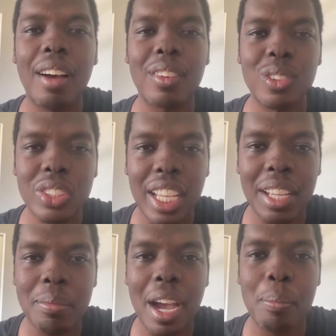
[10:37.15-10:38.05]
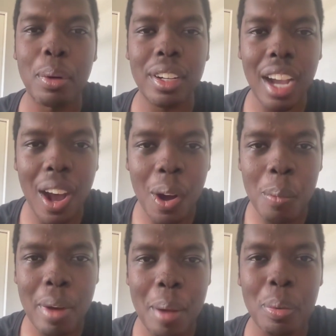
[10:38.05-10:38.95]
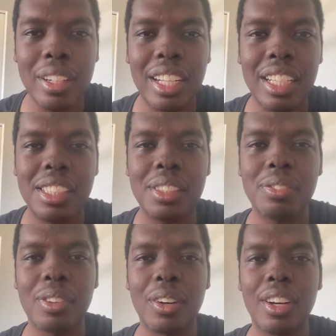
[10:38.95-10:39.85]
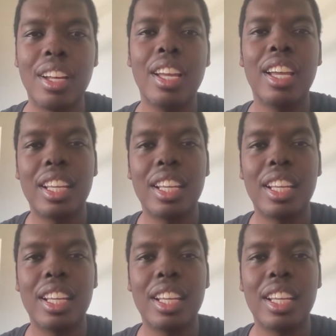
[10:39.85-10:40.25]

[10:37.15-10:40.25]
I'm gonna save all my predictions for